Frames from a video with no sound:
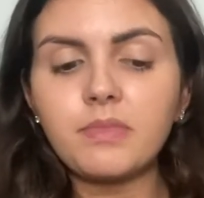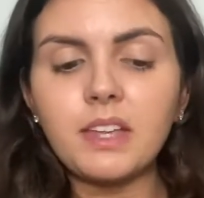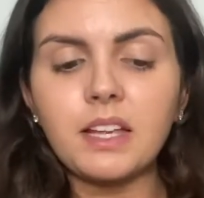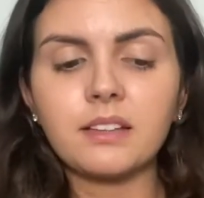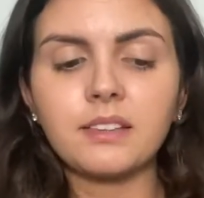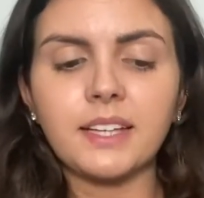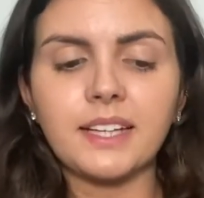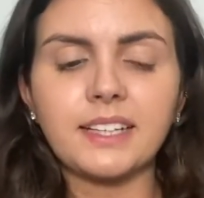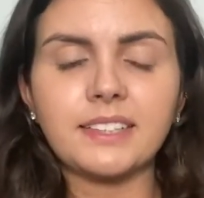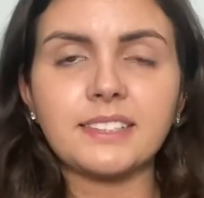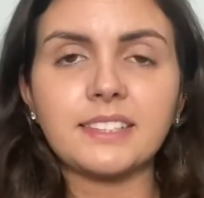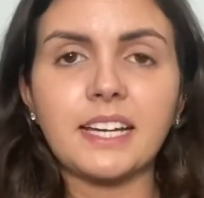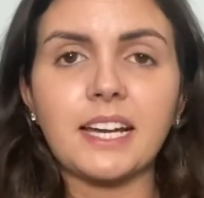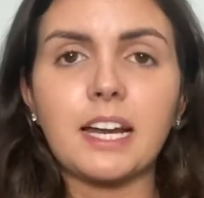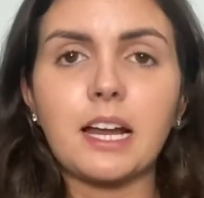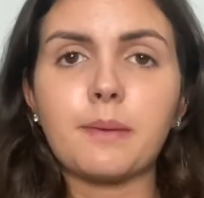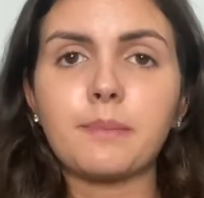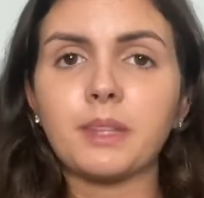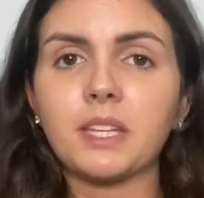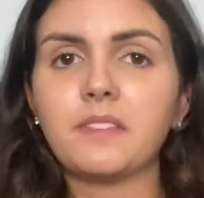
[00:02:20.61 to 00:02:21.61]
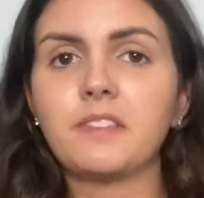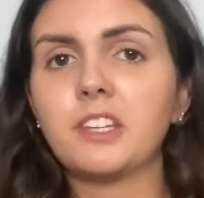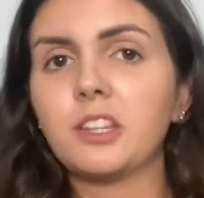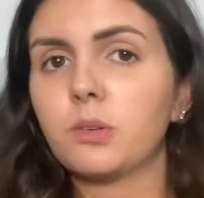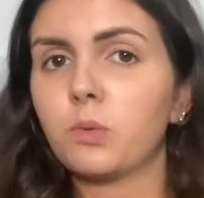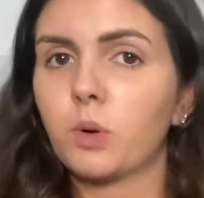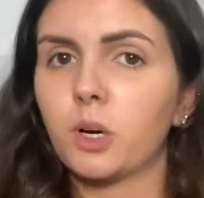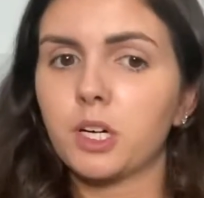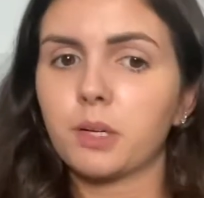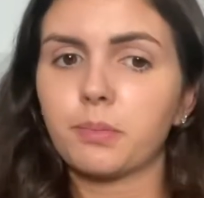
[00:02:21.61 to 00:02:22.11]
like I said, I'm leaving the
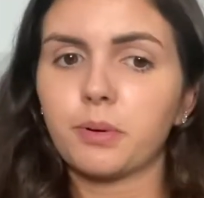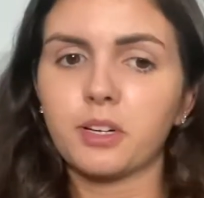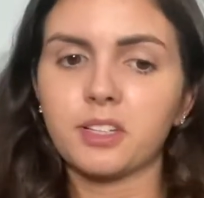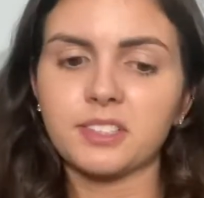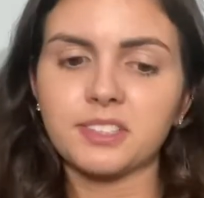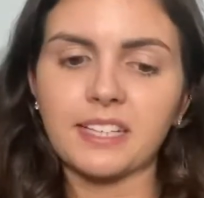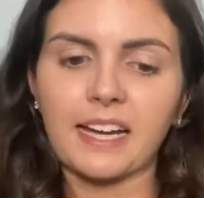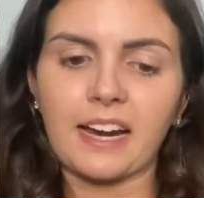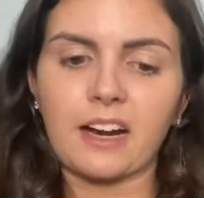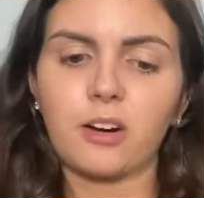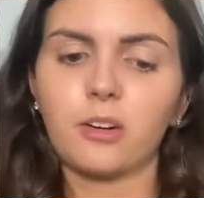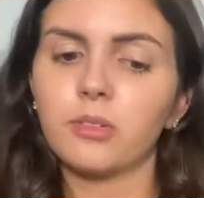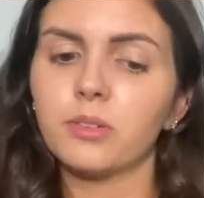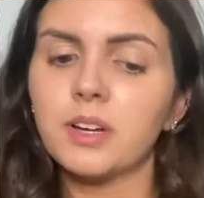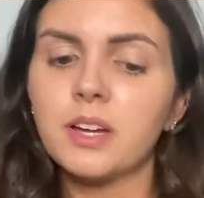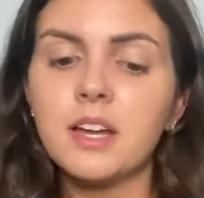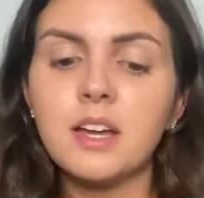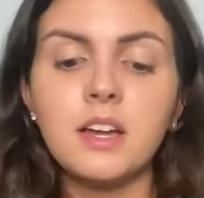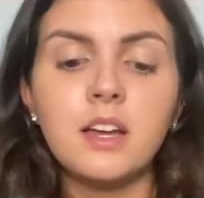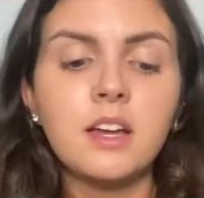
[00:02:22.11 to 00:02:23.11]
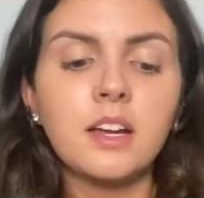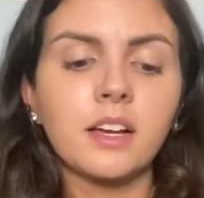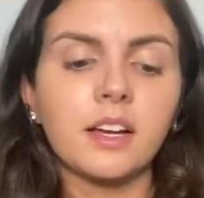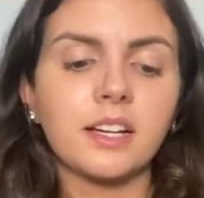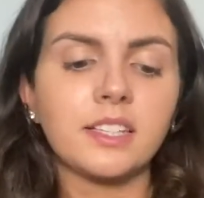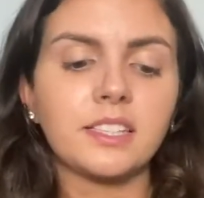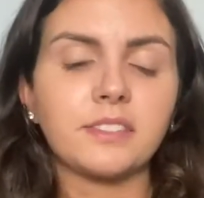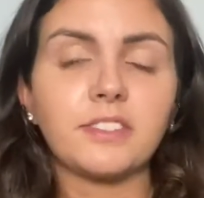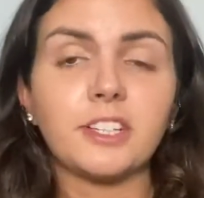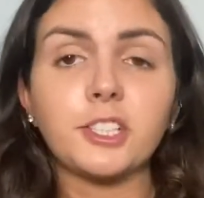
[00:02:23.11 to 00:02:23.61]
water parks out
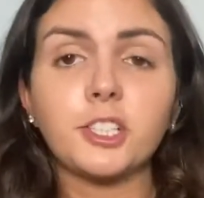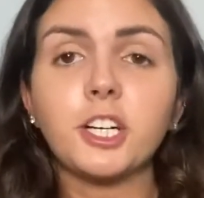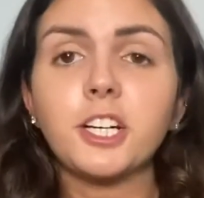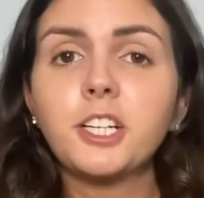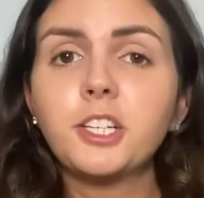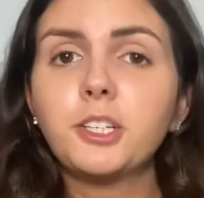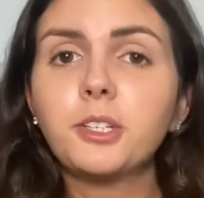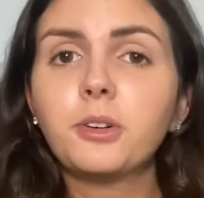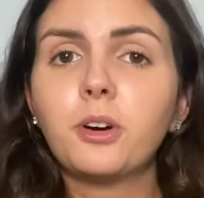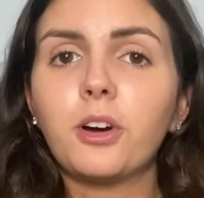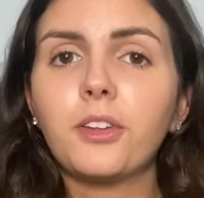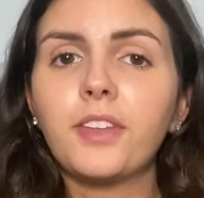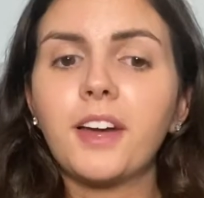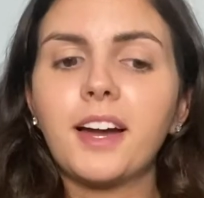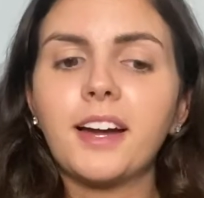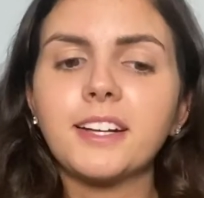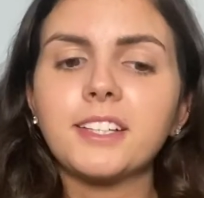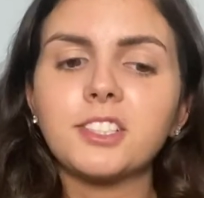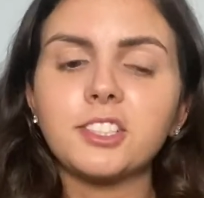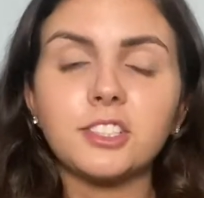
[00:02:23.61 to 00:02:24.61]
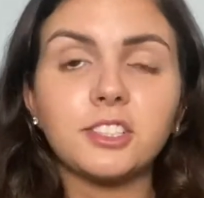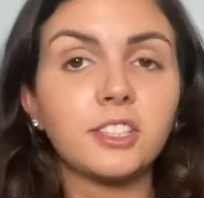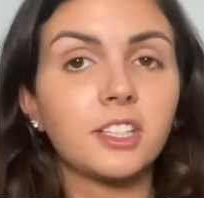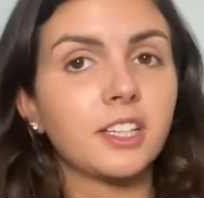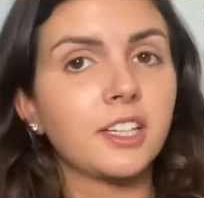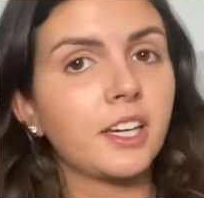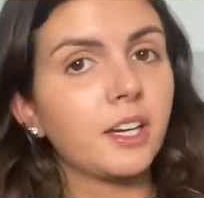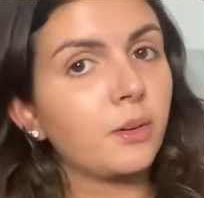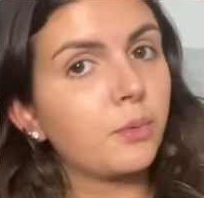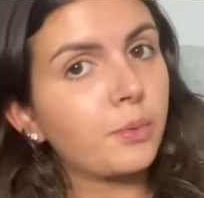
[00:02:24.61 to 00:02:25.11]
because if I try to do all that, it's just gonna
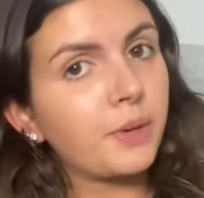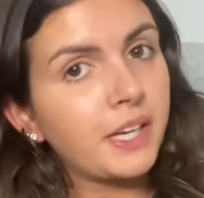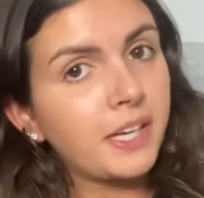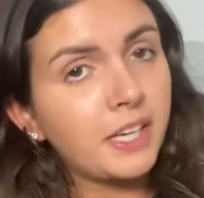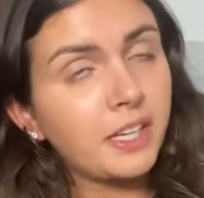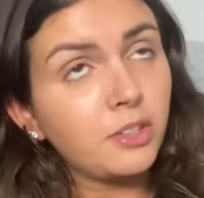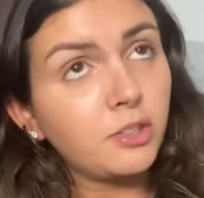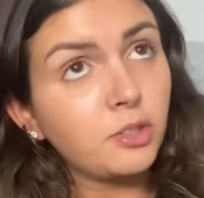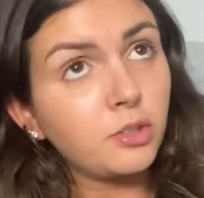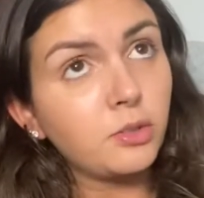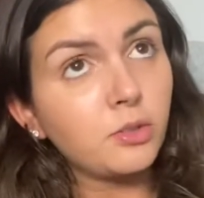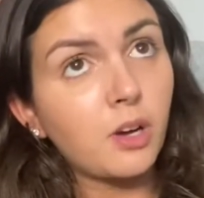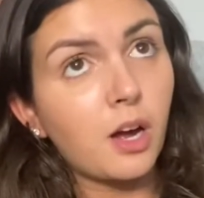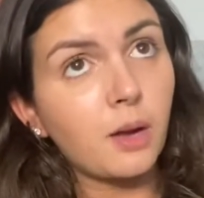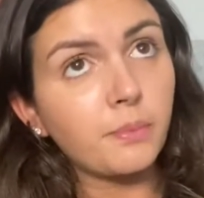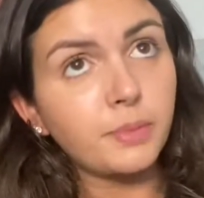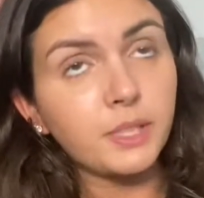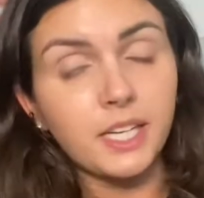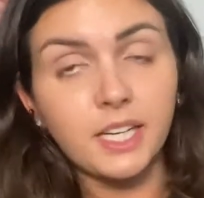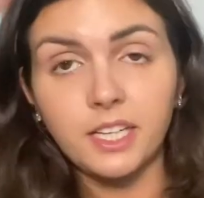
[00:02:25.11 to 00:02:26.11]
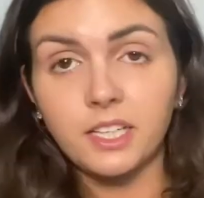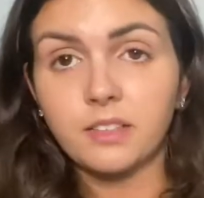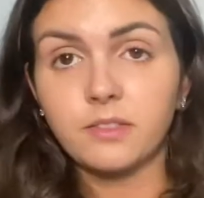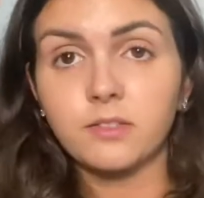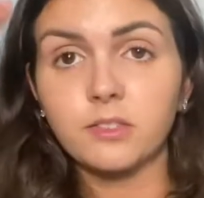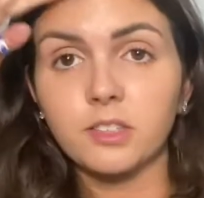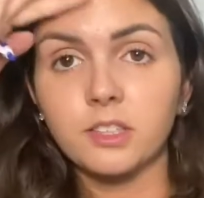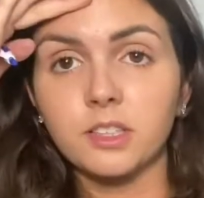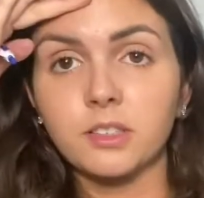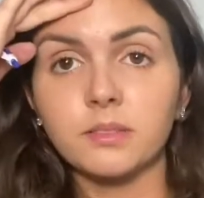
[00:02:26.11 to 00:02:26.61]
get way too complicated
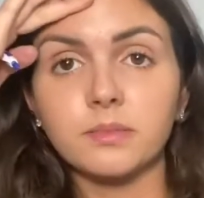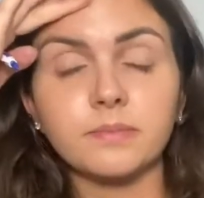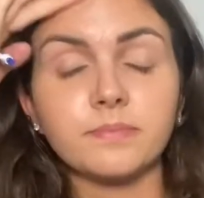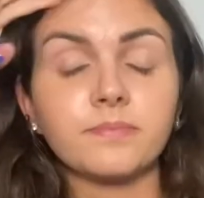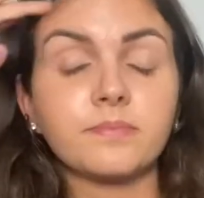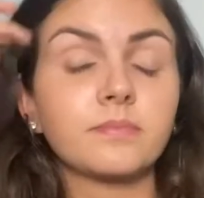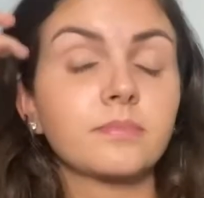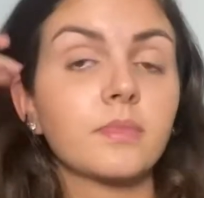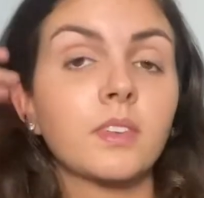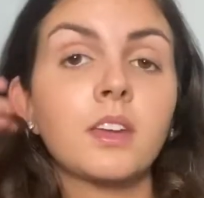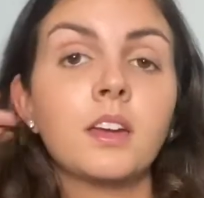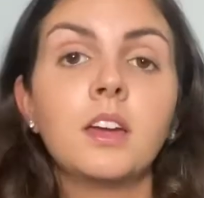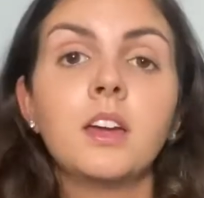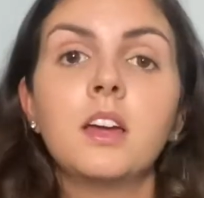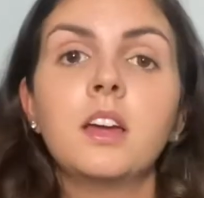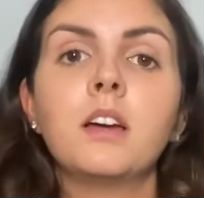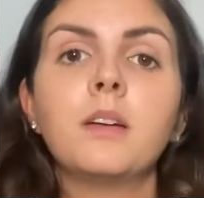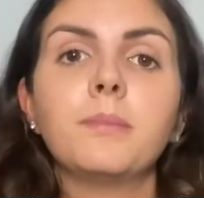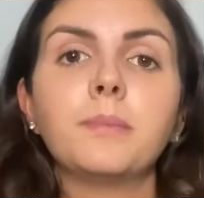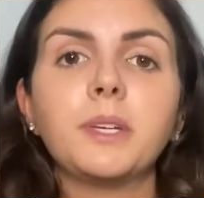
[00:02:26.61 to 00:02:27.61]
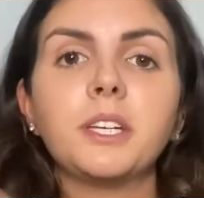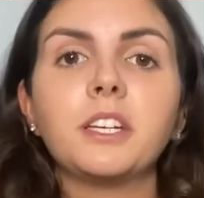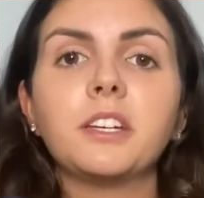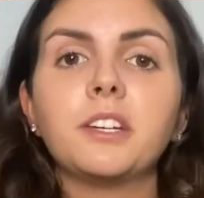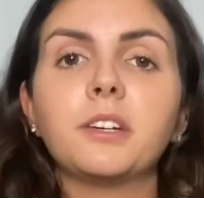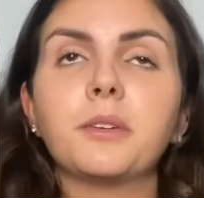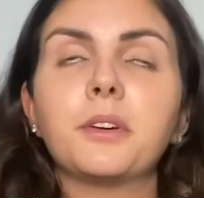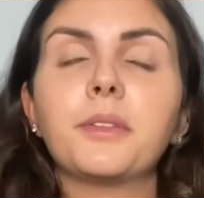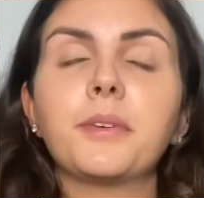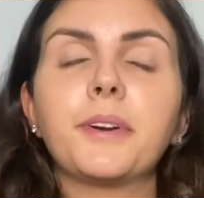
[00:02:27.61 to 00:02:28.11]
for me to
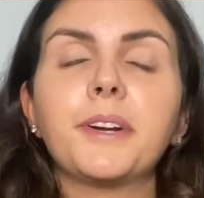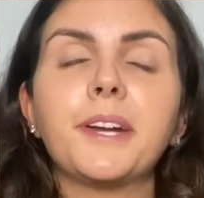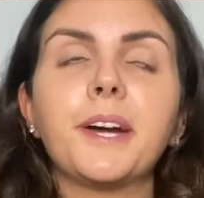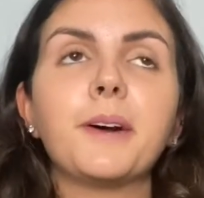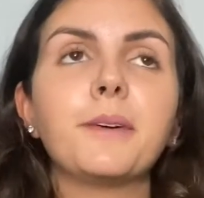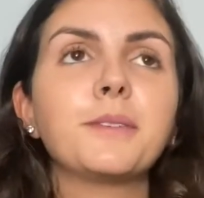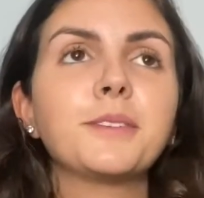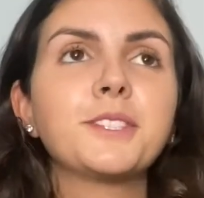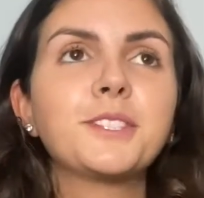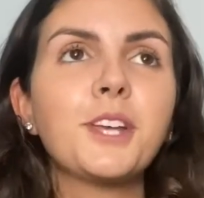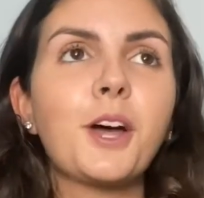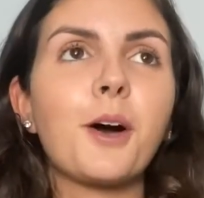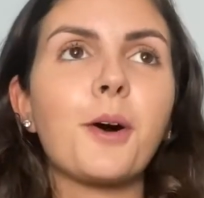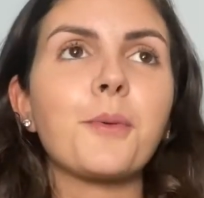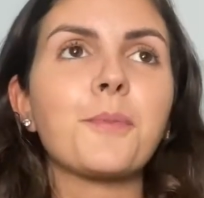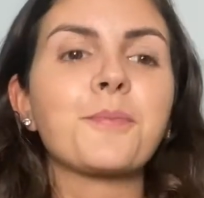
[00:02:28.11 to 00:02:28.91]
deal with right now. So